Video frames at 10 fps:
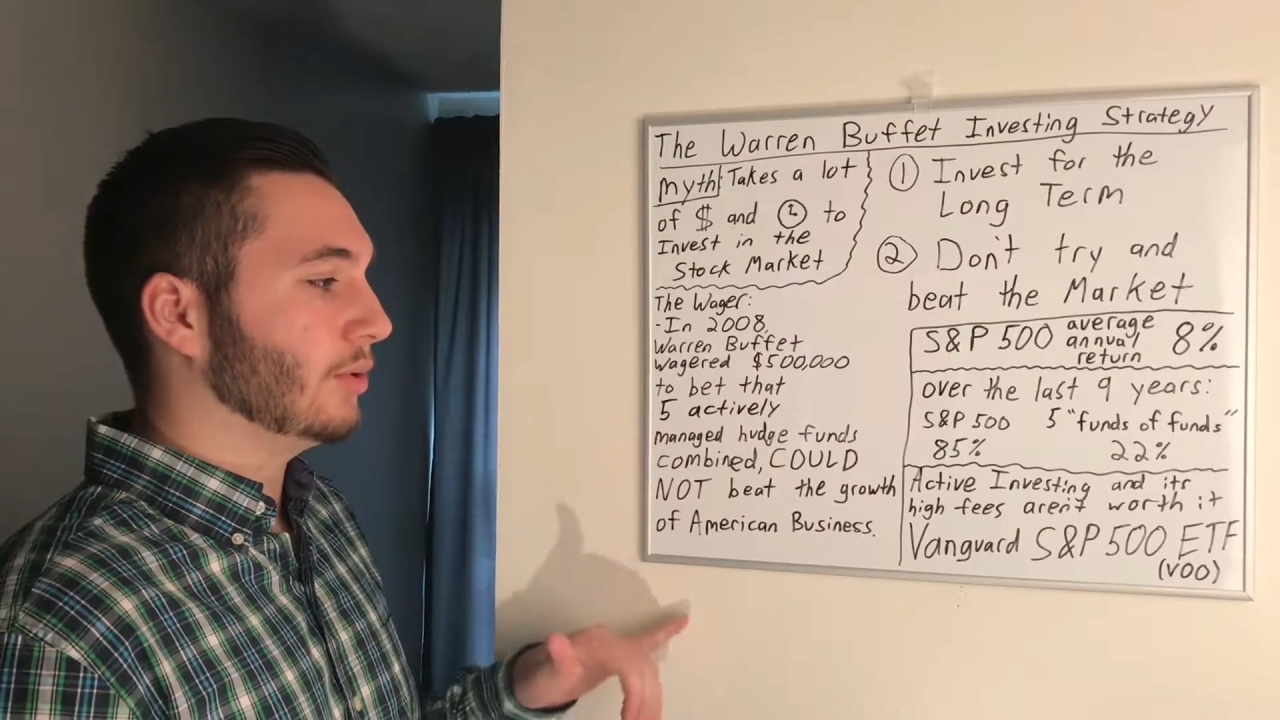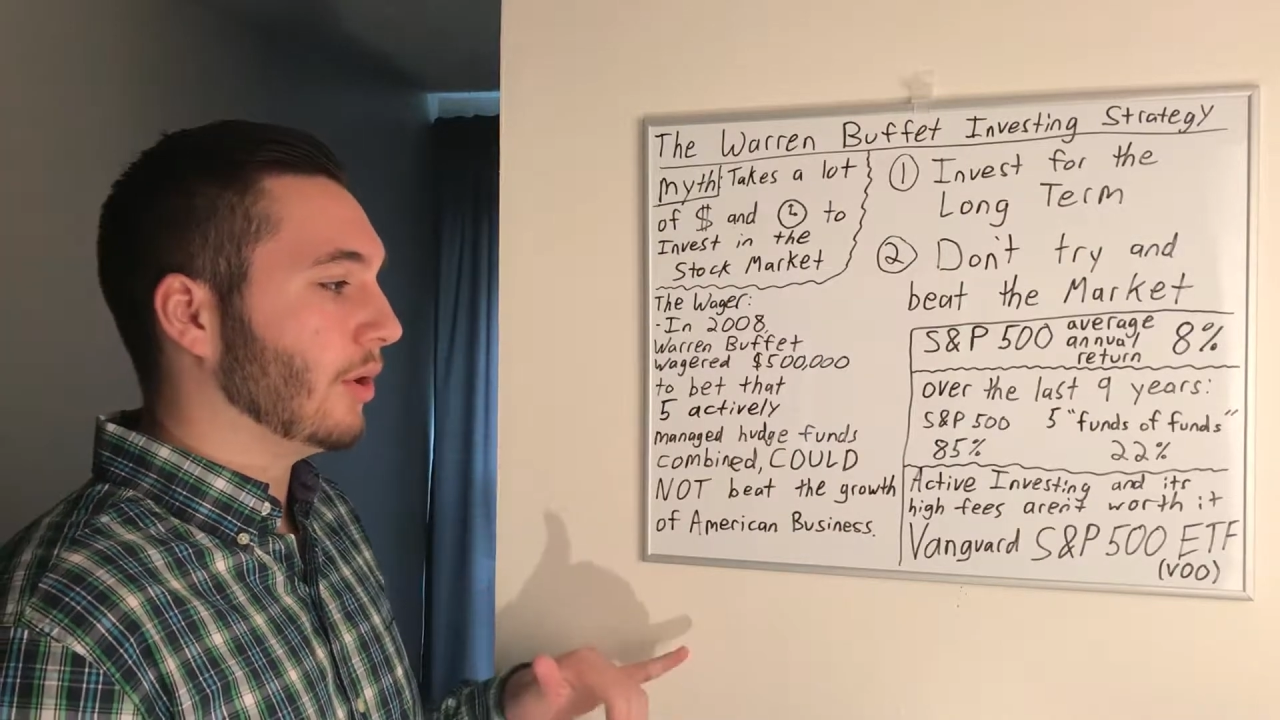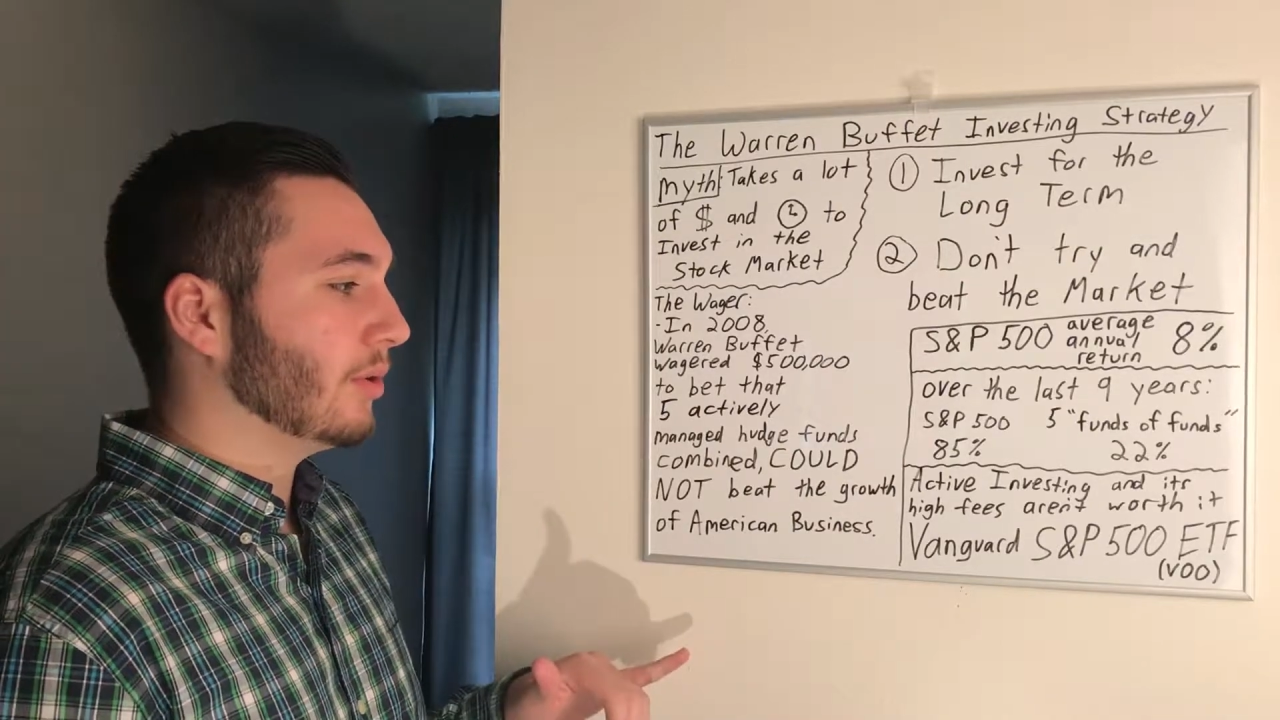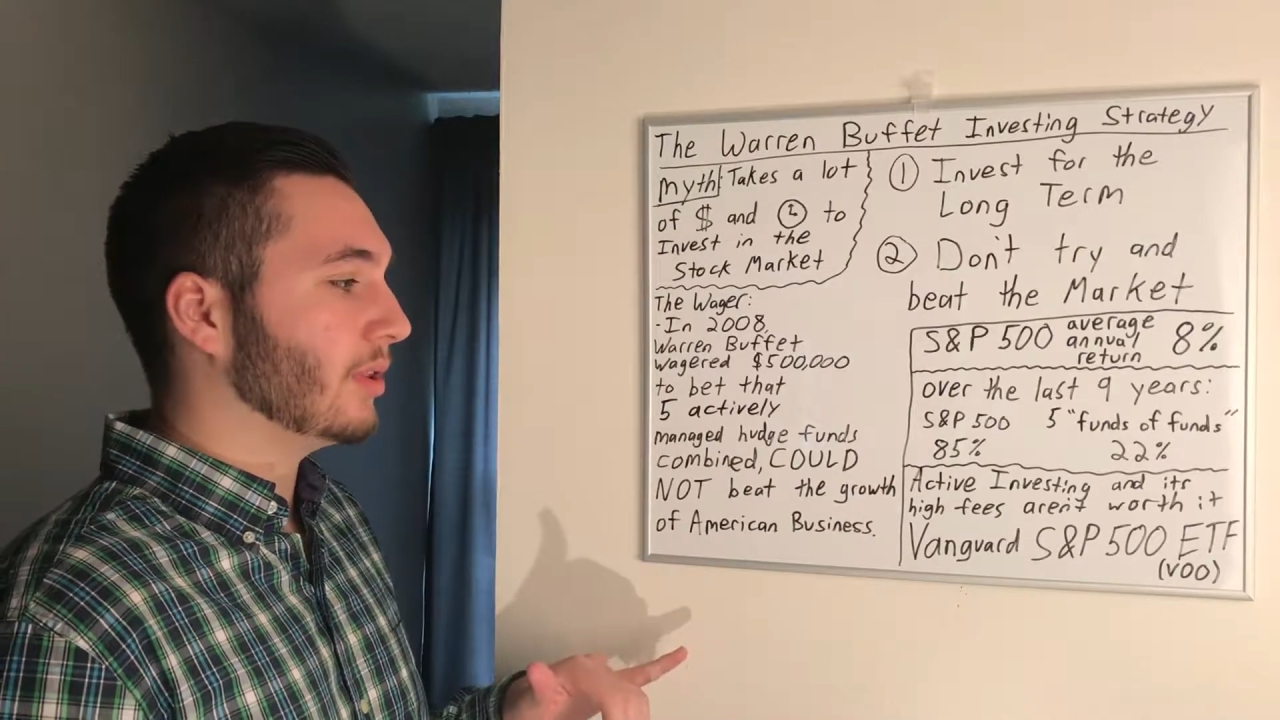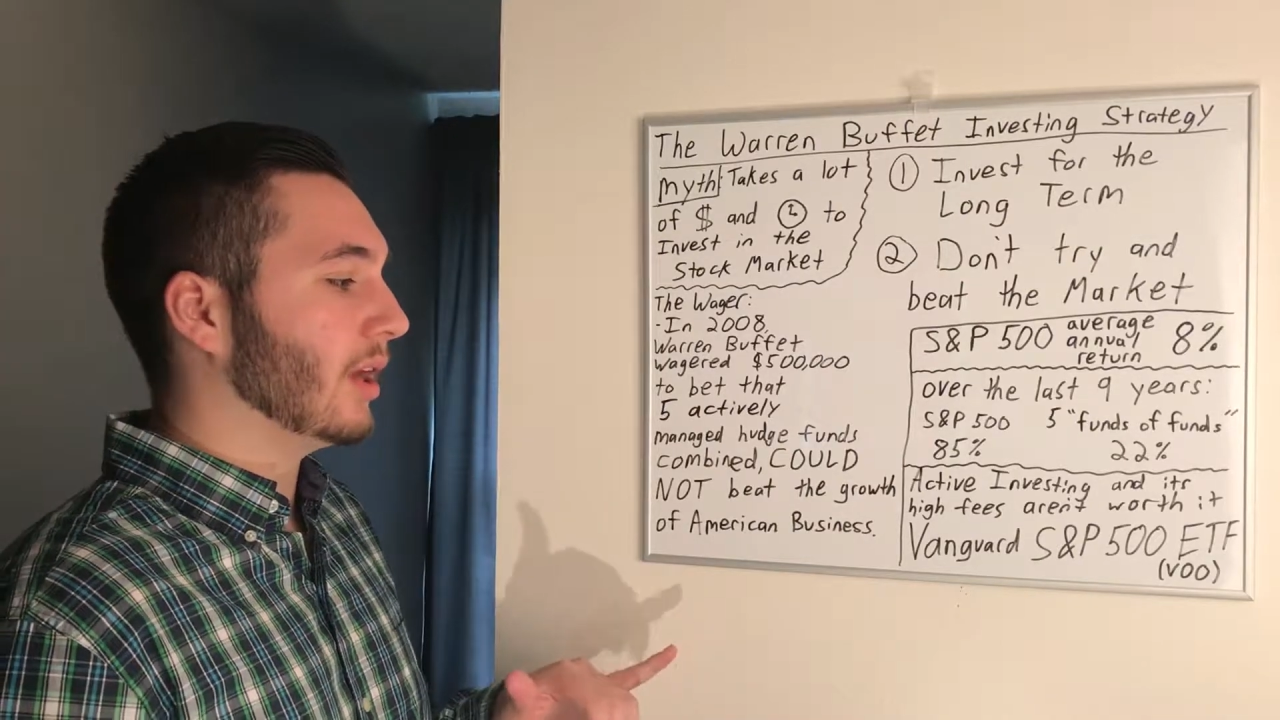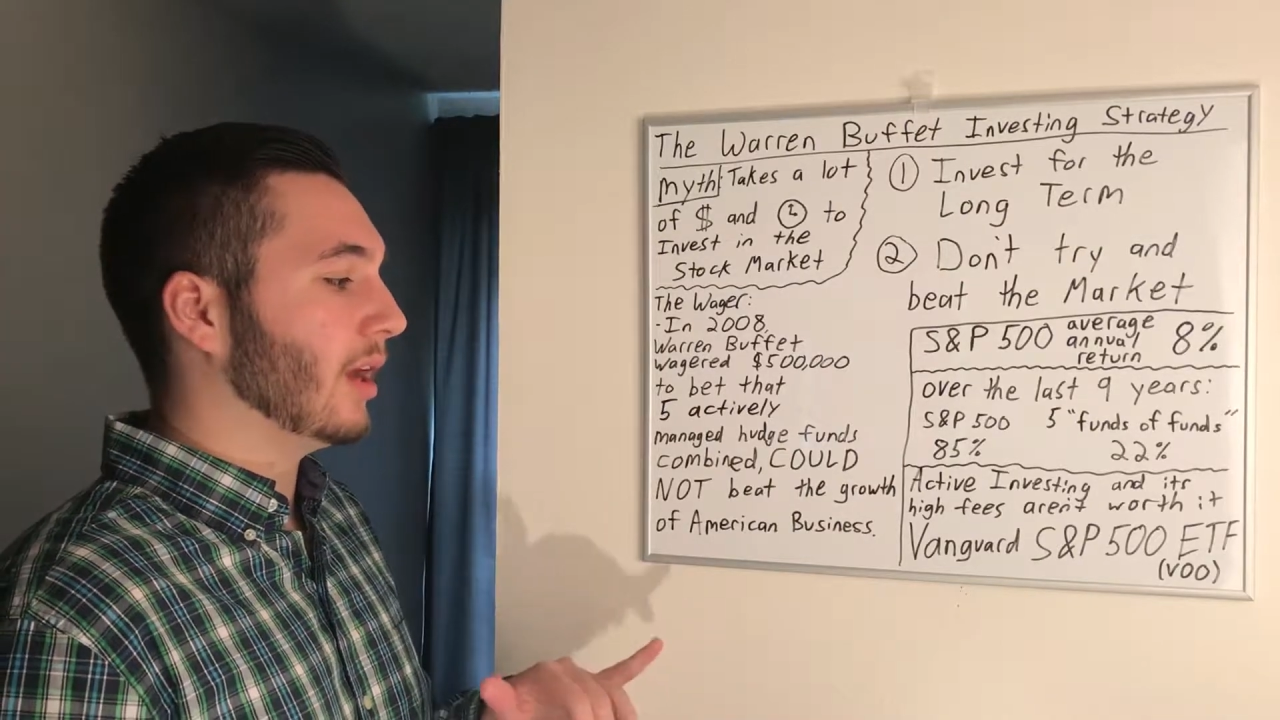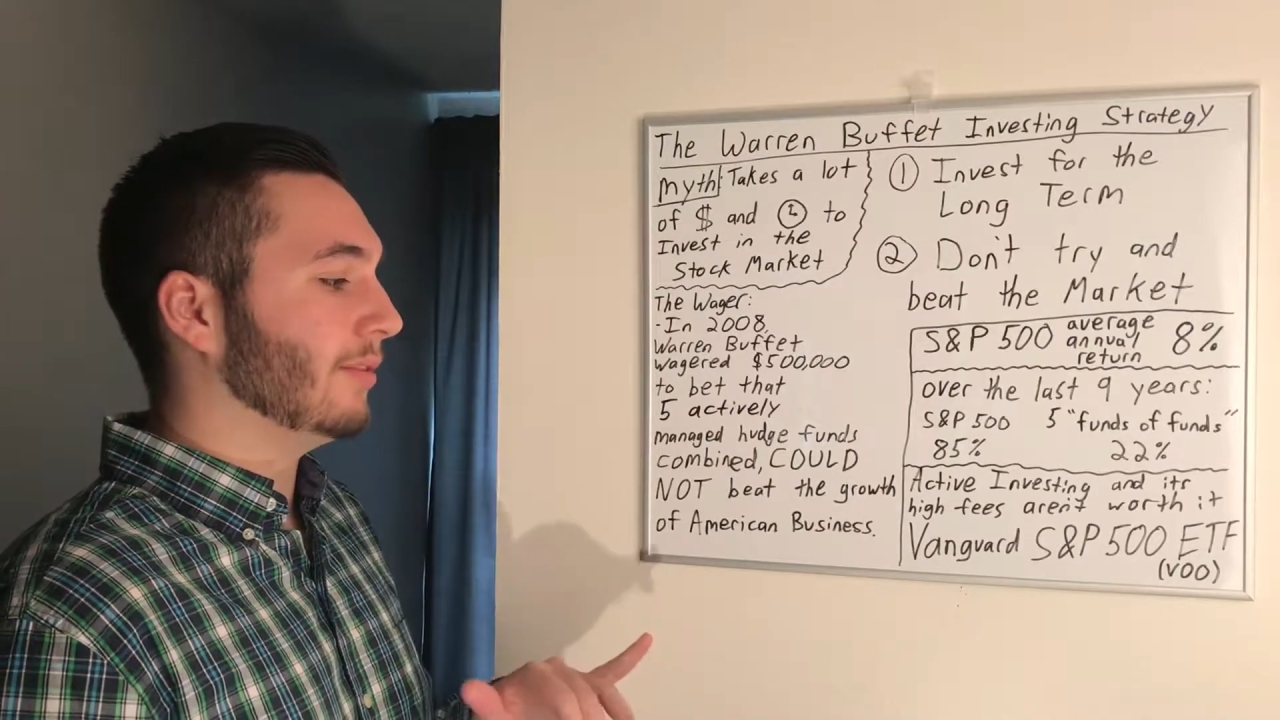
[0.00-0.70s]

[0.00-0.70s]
growth